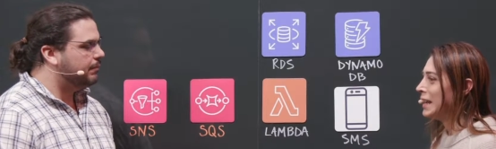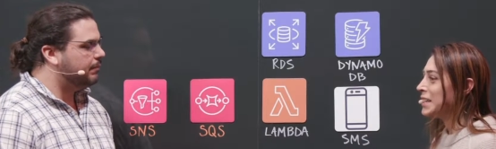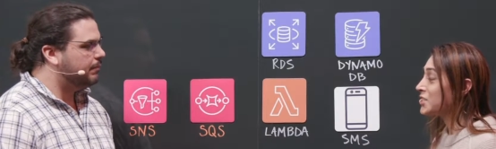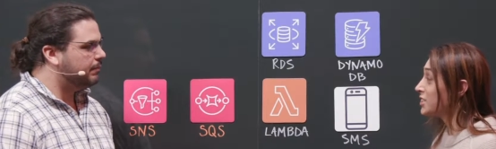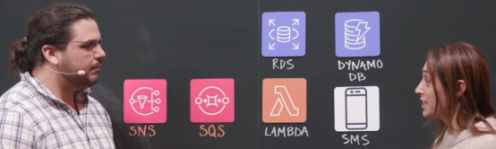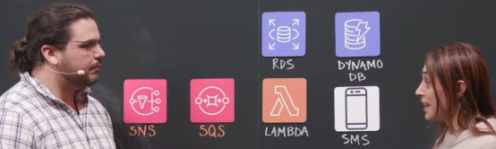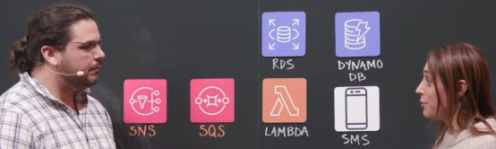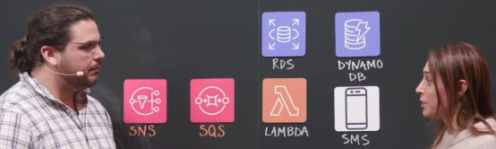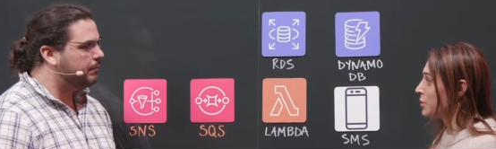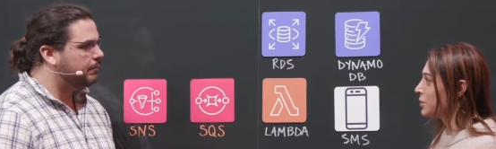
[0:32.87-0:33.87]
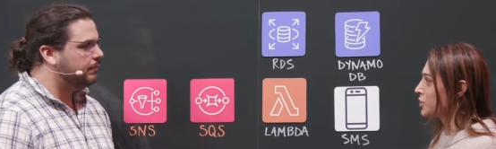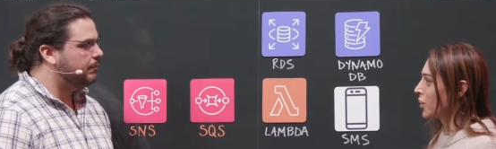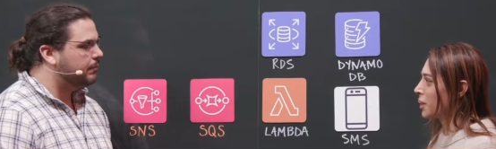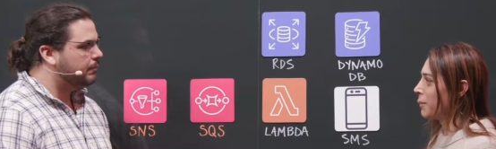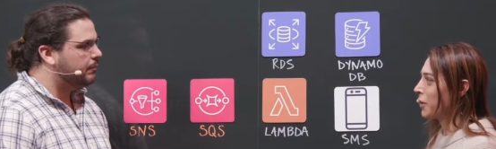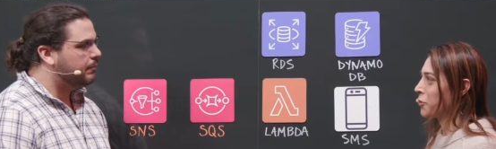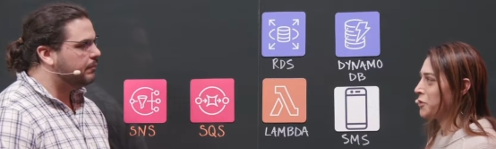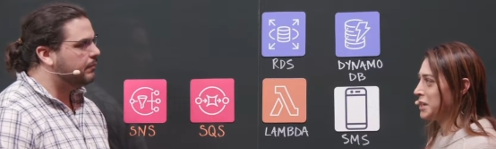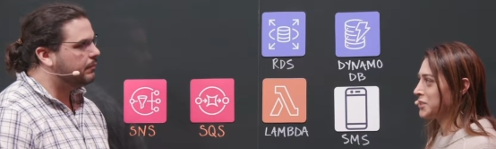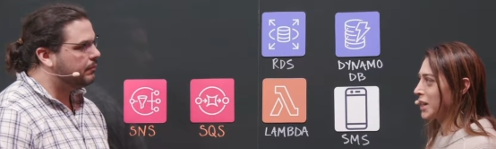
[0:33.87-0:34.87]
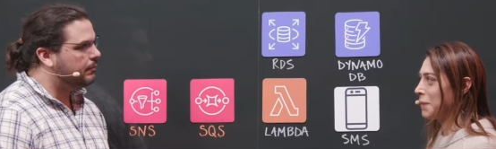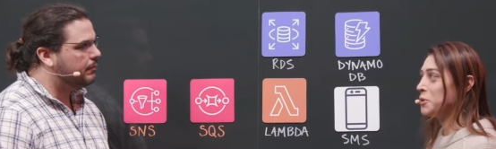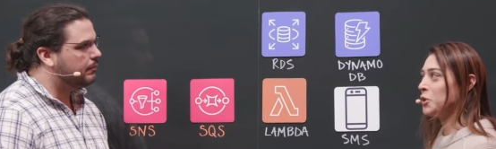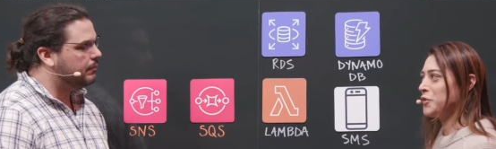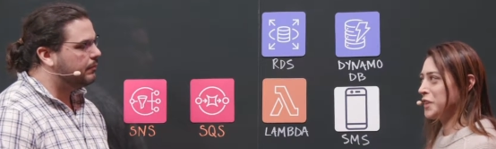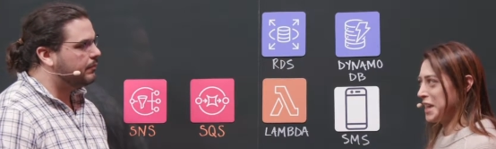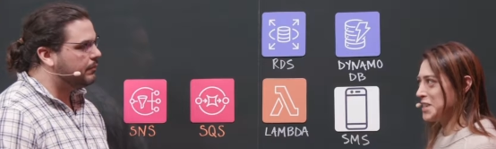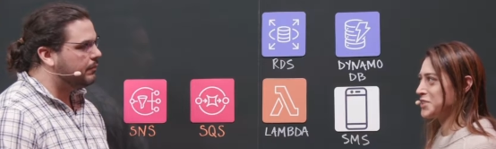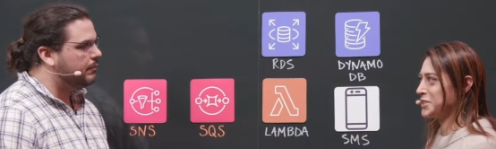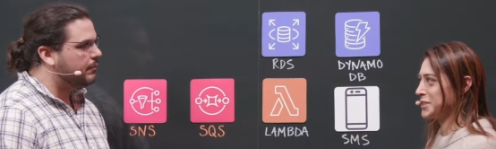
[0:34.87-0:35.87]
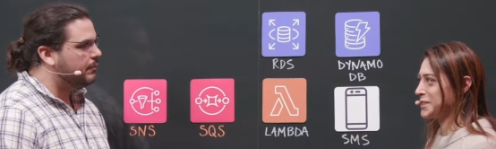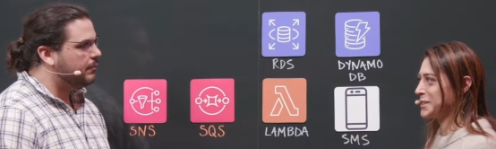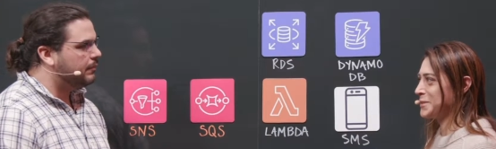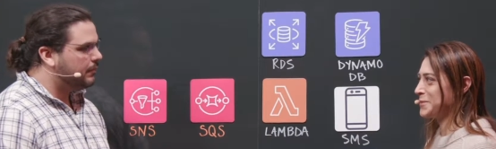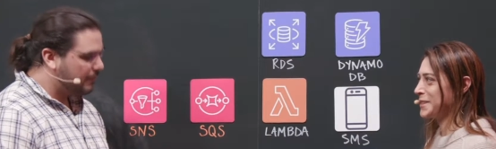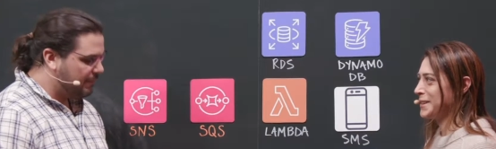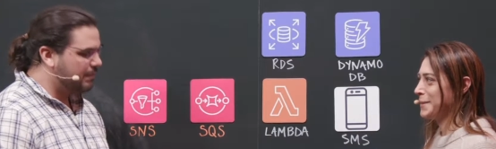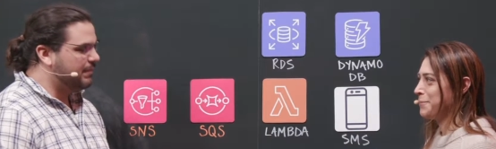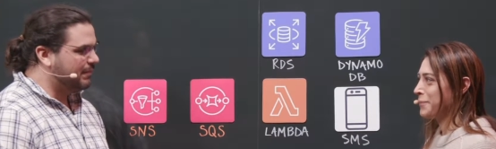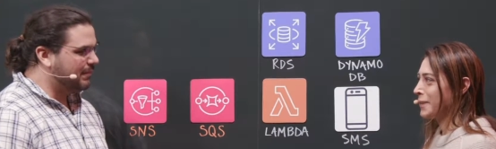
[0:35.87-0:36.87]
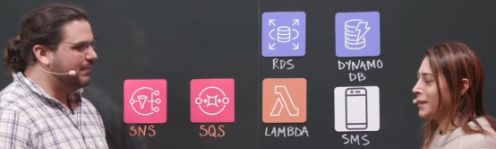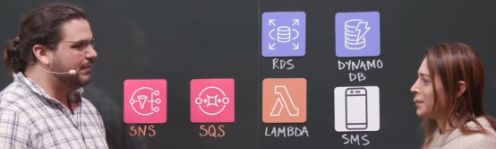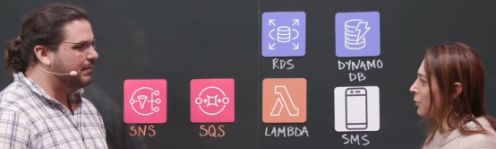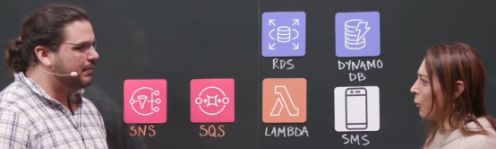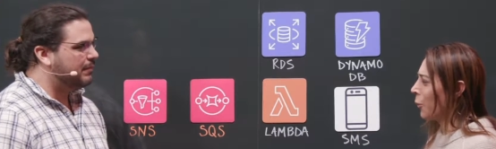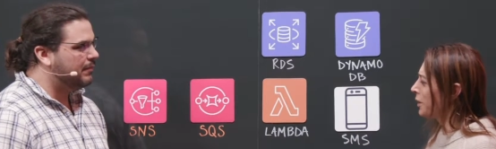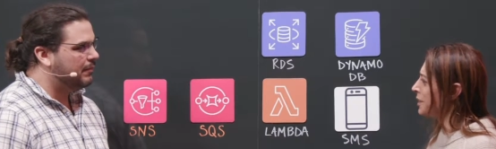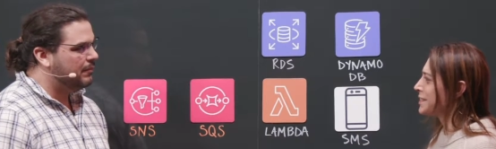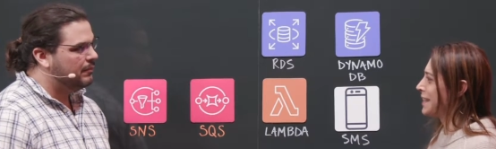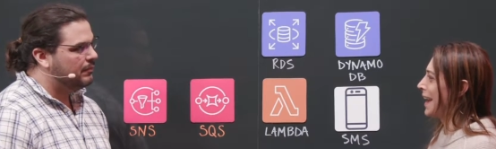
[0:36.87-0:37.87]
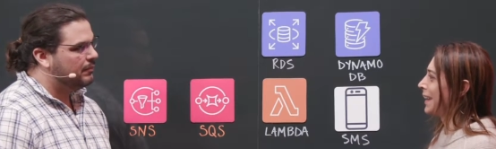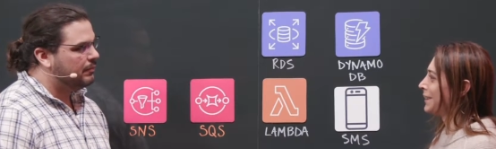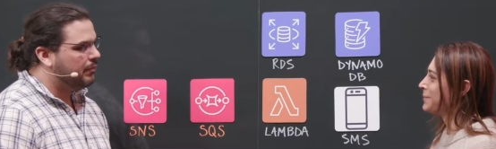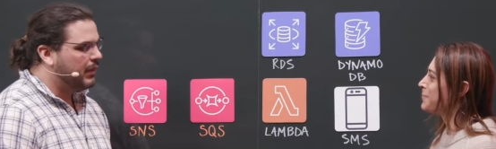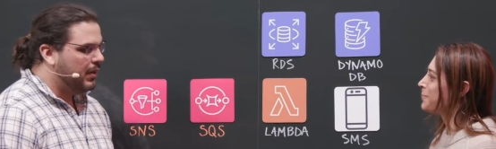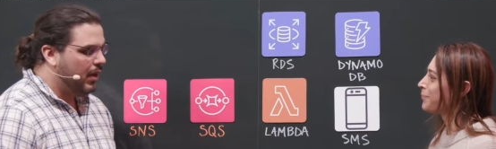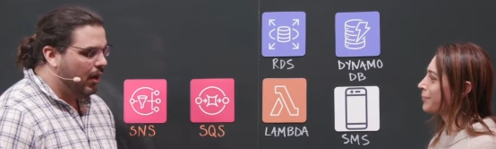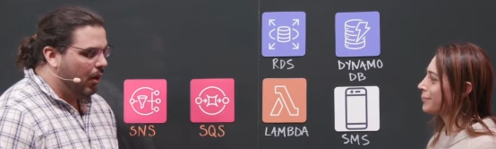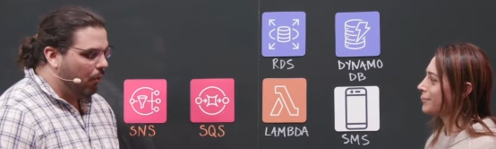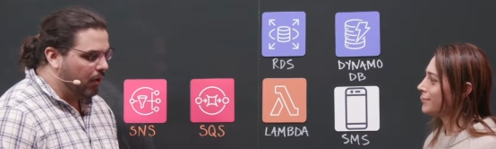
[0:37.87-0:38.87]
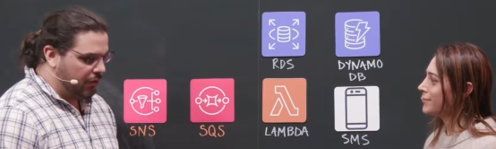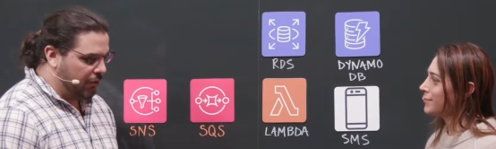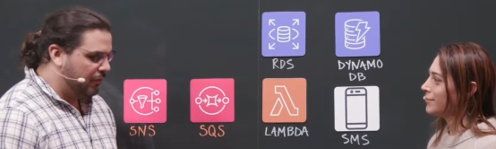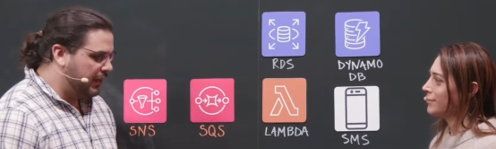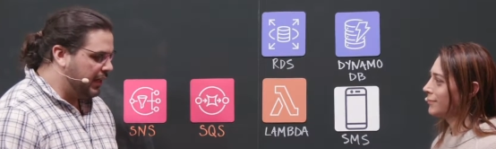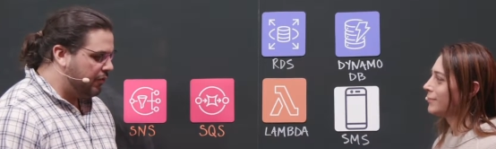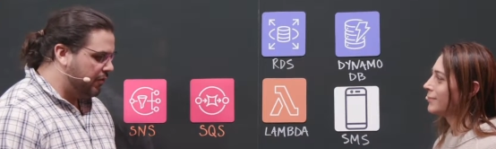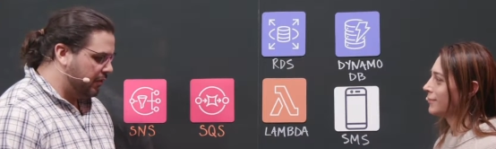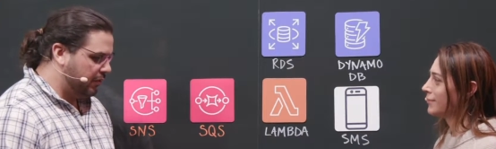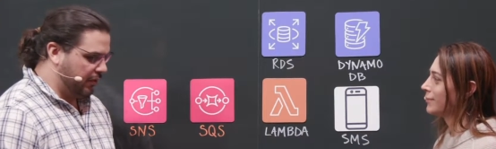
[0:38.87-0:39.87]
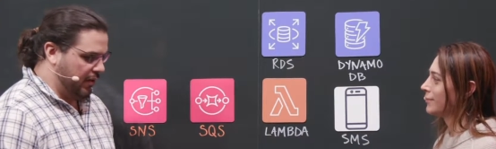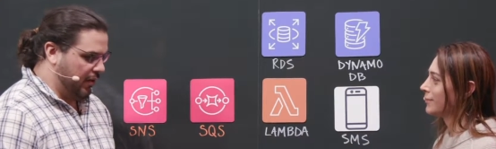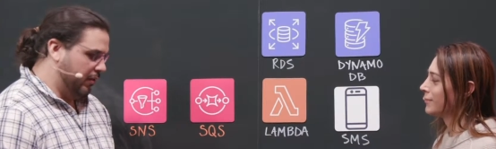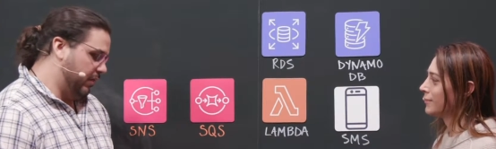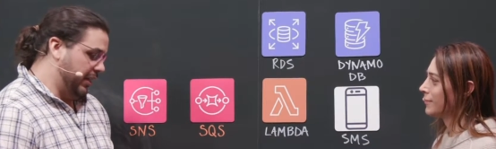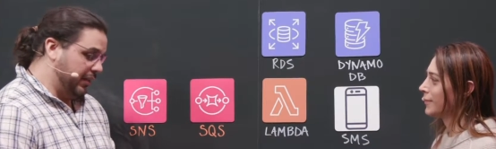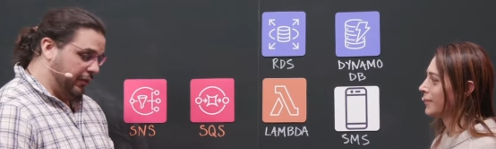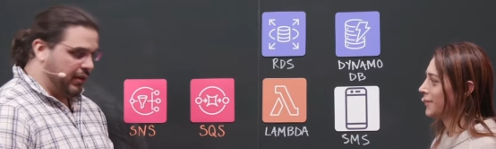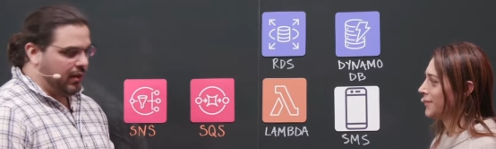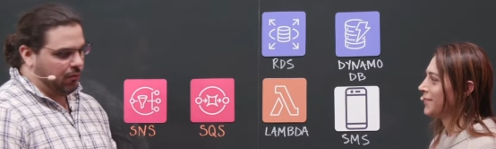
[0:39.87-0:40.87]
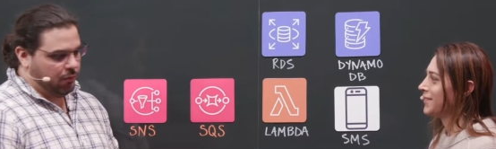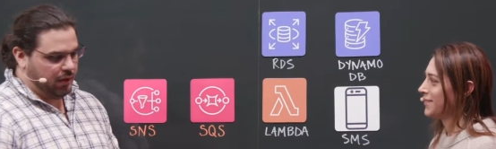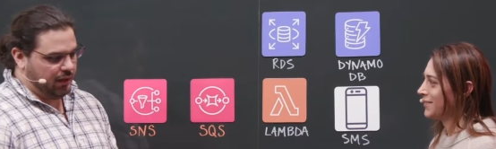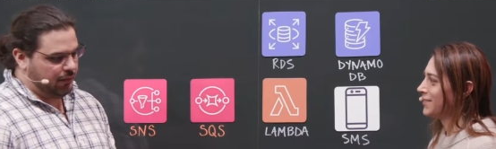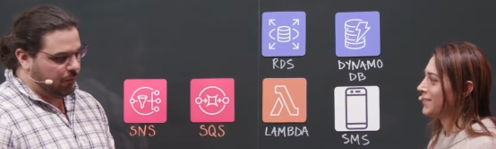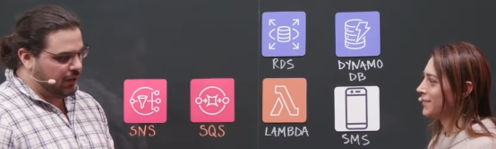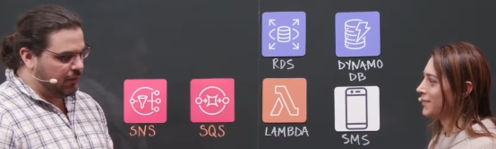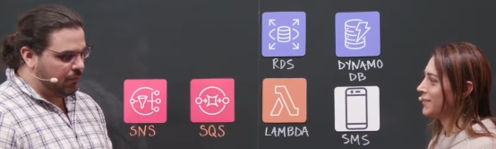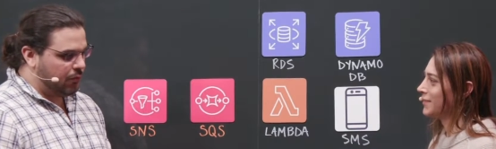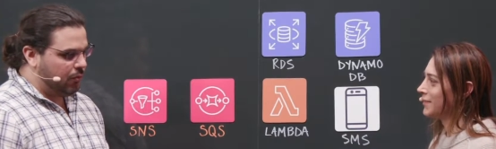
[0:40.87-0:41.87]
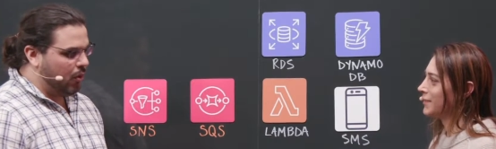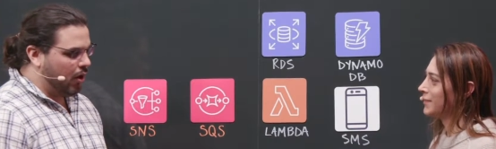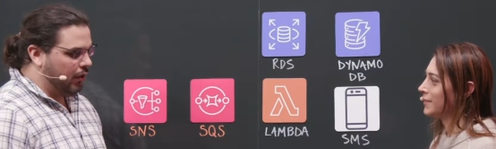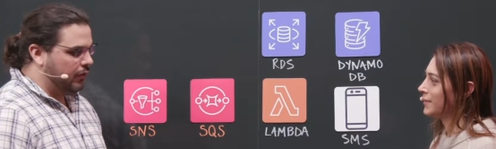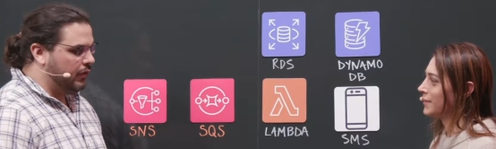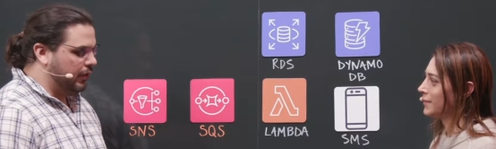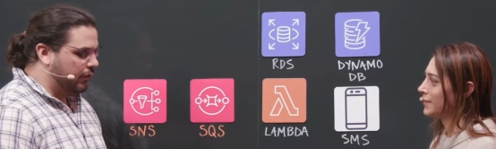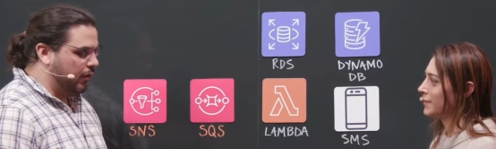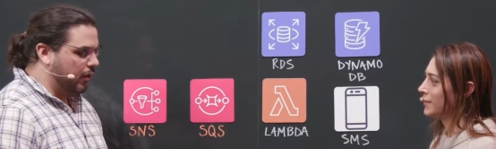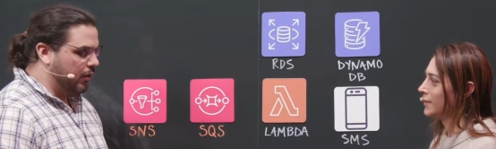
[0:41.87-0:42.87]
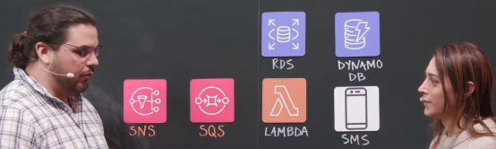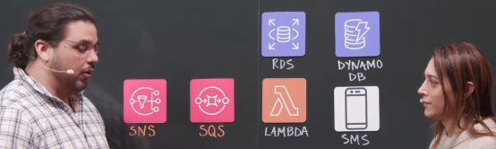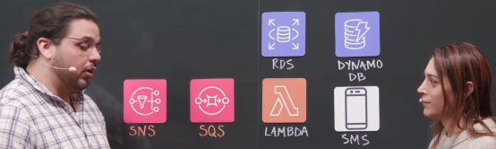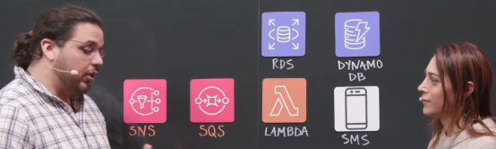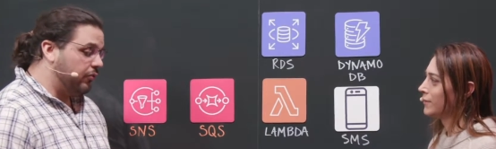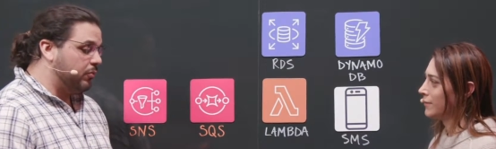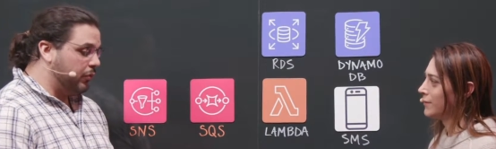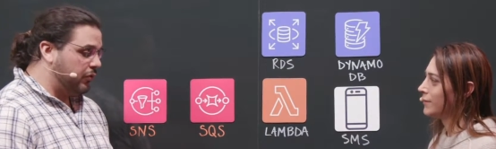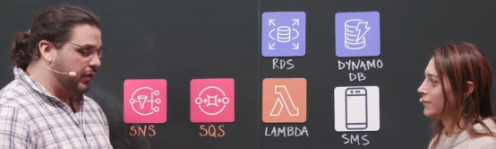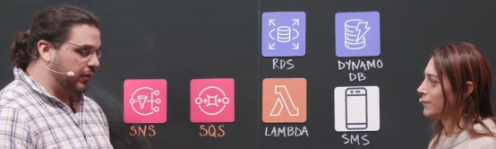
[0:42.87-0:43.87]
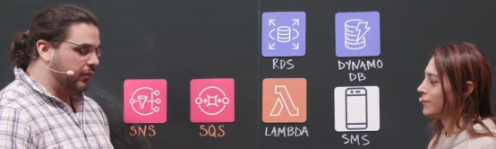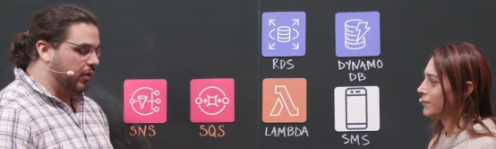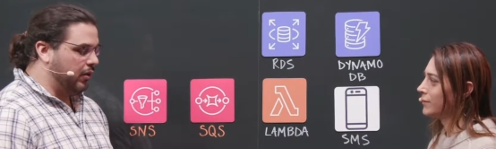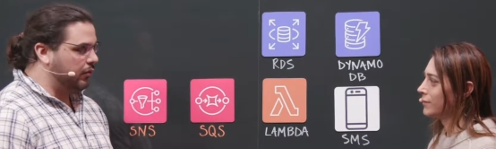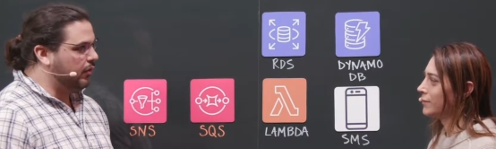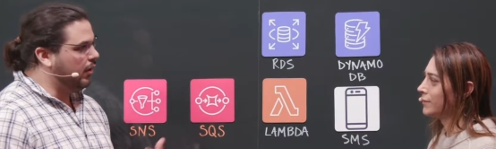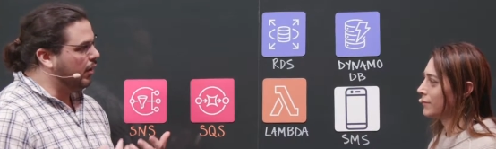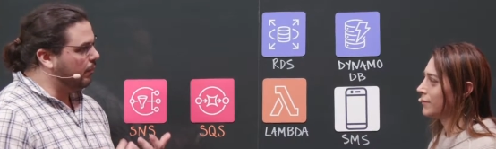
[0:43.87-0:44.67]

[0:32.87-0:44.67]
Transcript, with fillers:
Speaker 1: So today we're going to talk about real-time notification systems. Mm-hmm. what is that?
Speaker 2: Well, notifications are like they sound. Uh, we give them to our CSRs, our customer CSRs, uh,